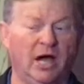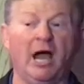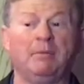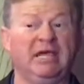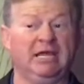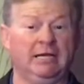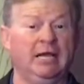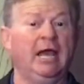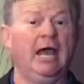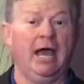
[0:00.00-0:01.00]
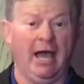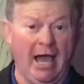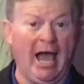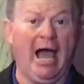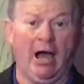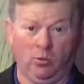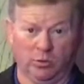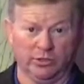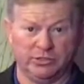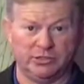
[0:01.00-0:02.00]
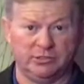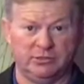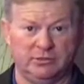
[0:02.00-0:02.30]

I mean, hours.